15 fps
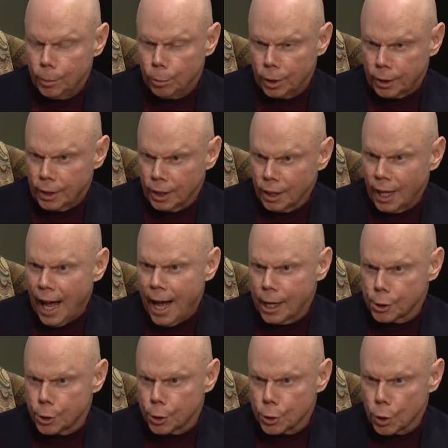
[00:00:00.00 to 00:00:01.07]
but Gil
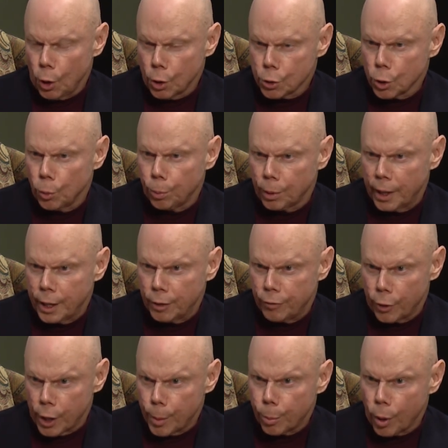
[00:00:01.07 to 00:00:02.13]
Hodges also played a
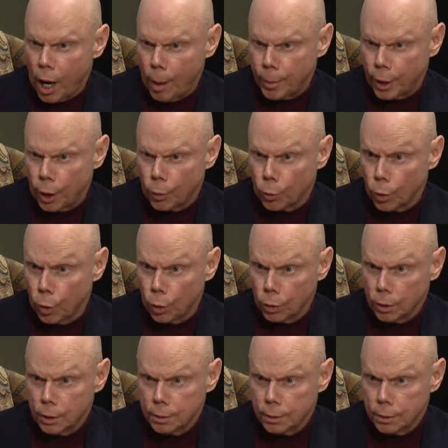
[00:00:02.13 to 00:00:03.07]
very prominent role.